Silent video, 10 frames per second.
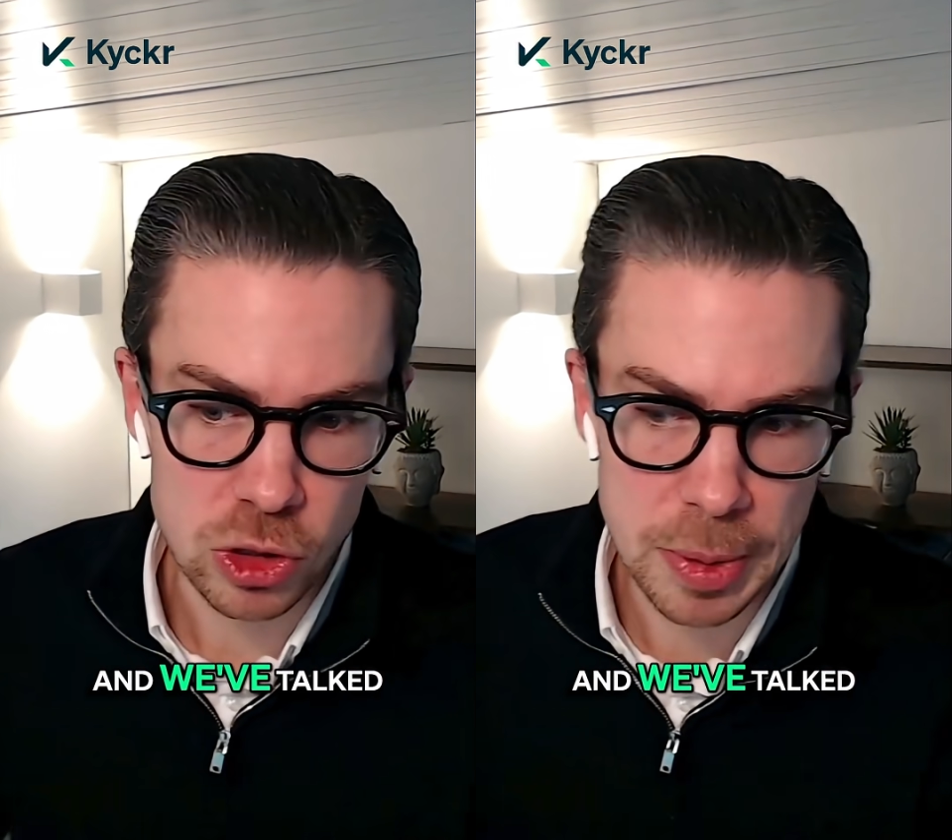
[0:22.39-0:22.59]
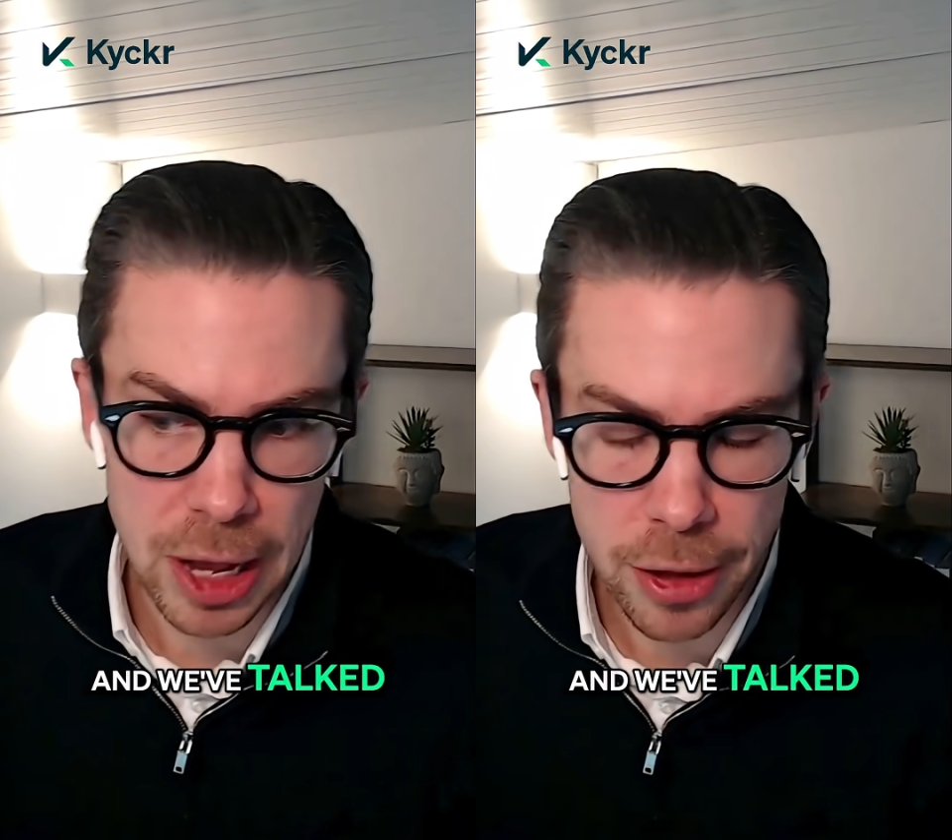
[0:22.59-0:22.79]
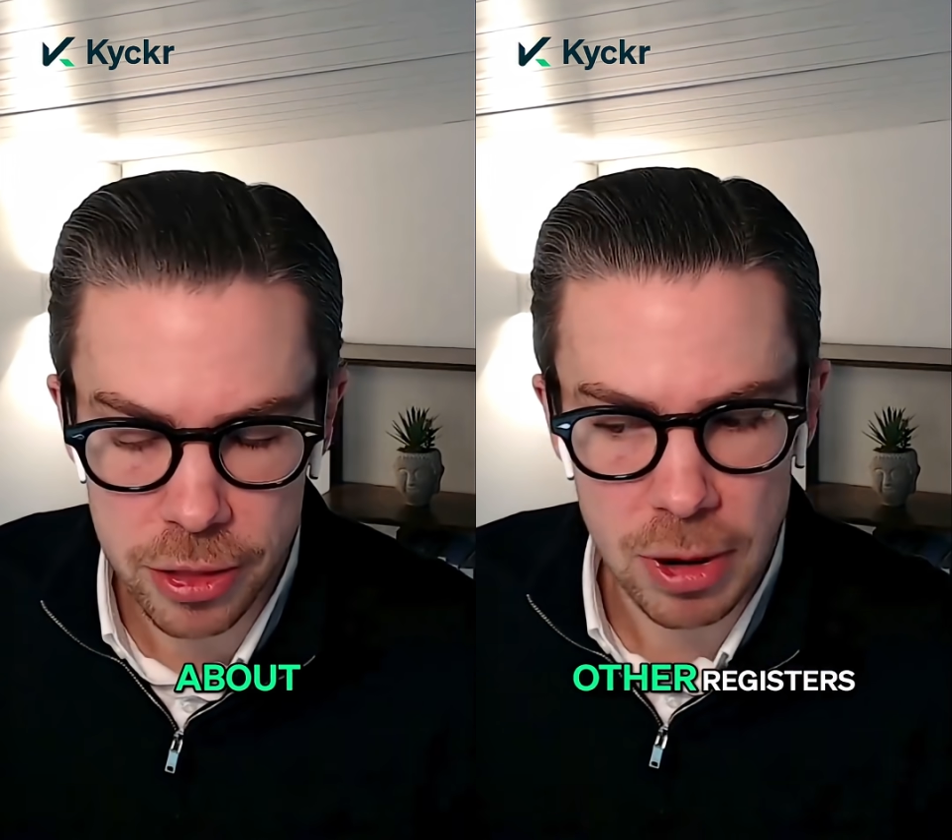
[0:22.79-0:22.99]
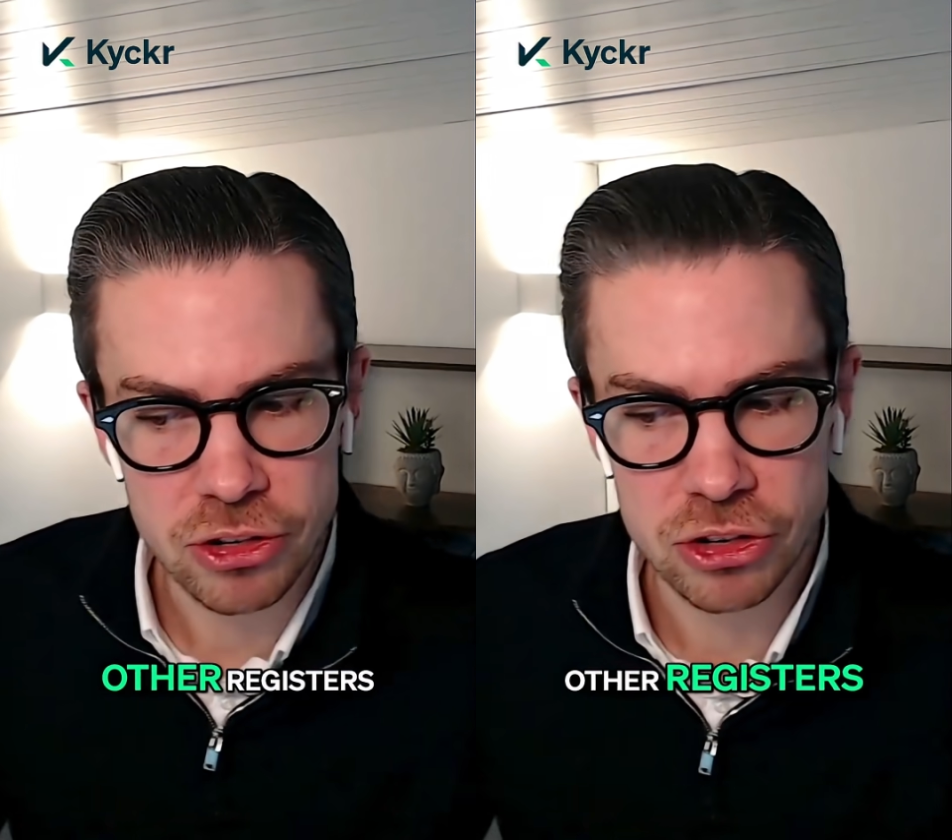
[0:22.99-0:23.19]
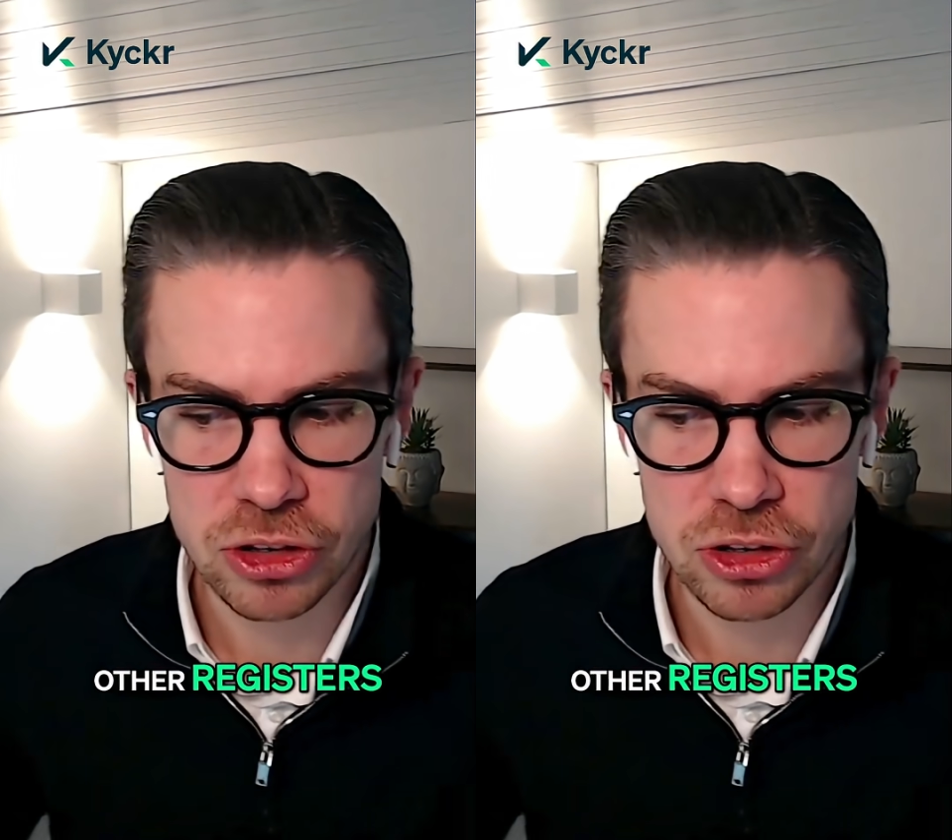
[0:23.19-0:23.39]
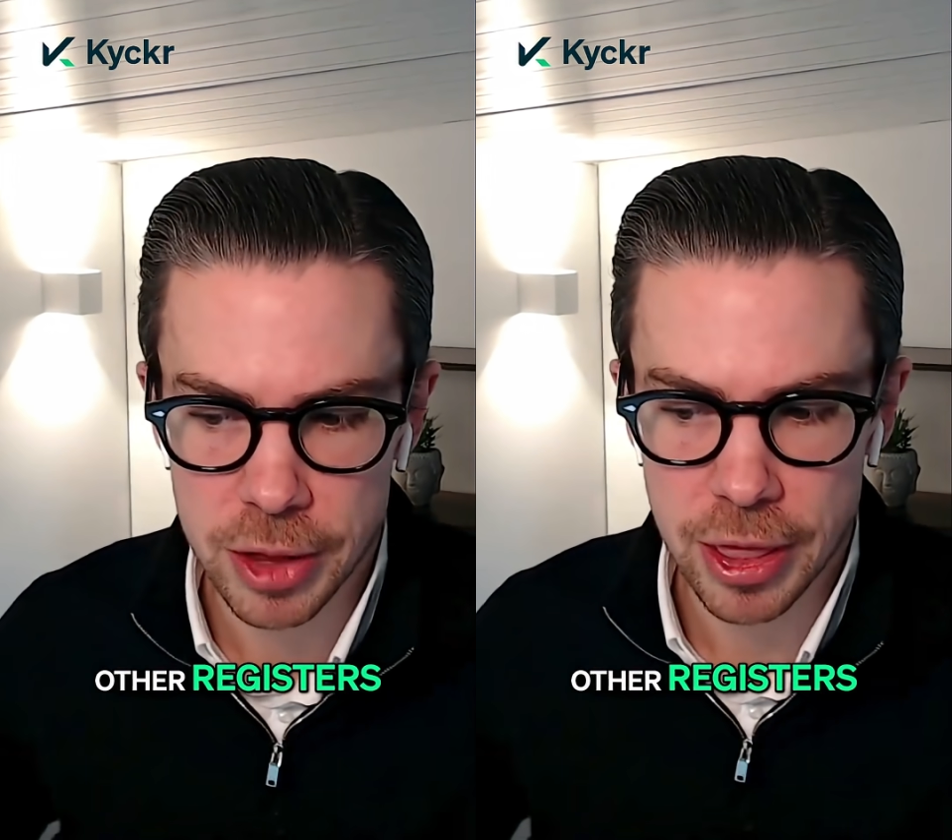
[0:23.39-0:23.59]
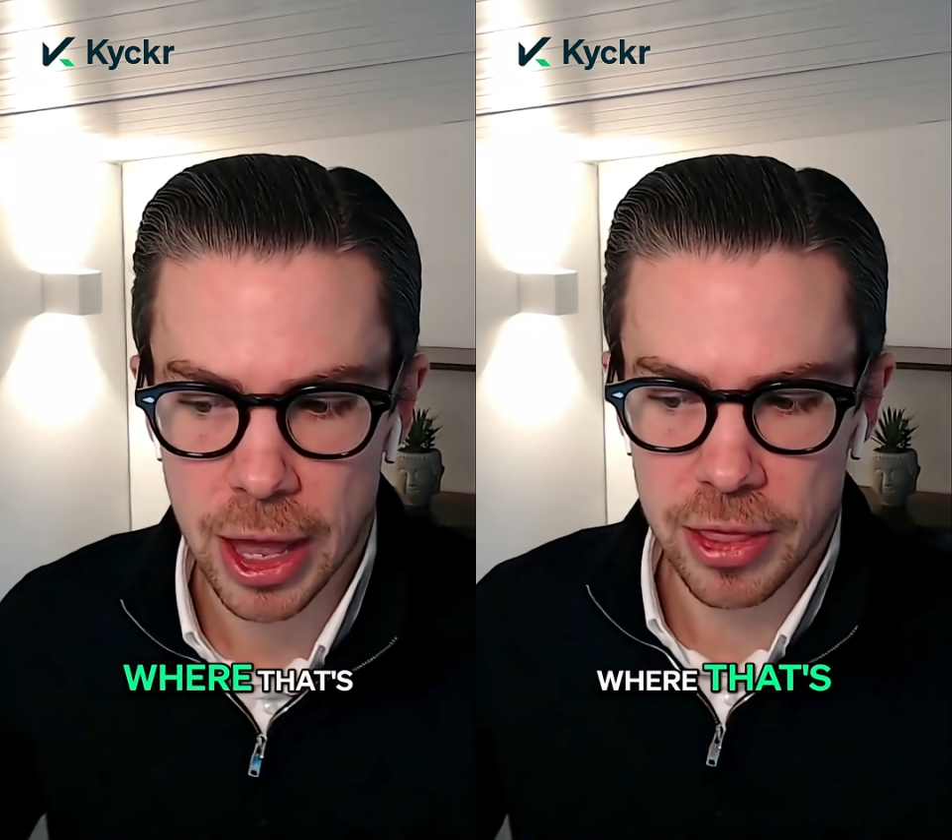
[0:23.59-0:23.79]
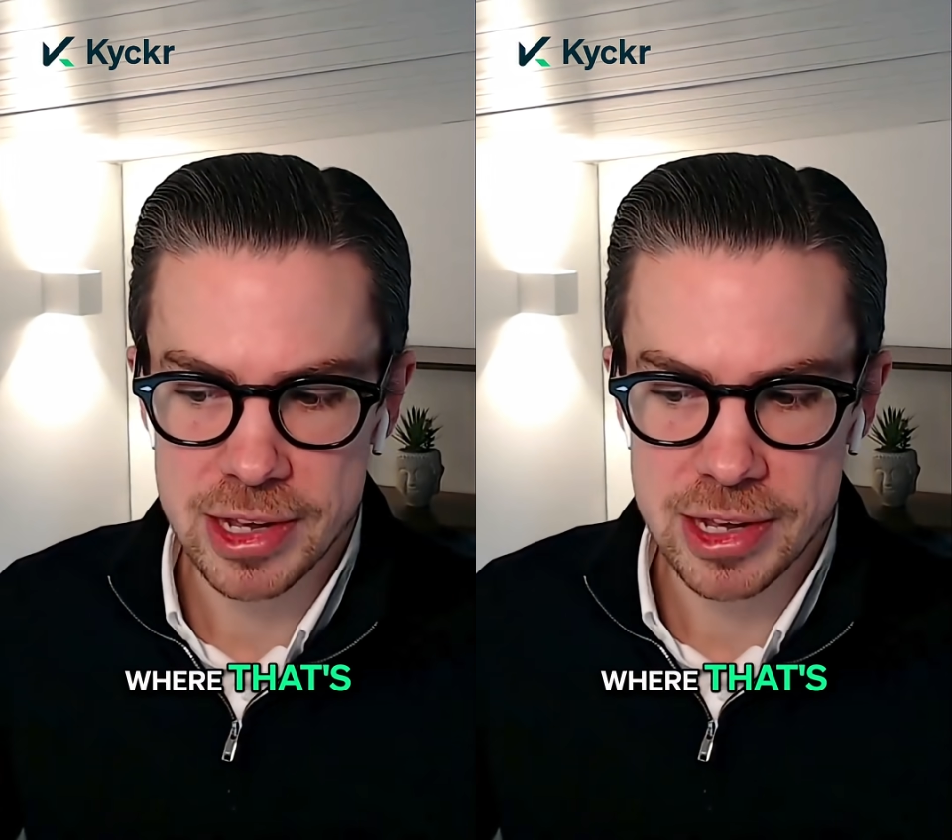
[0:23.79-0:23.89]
talked about other registers where that,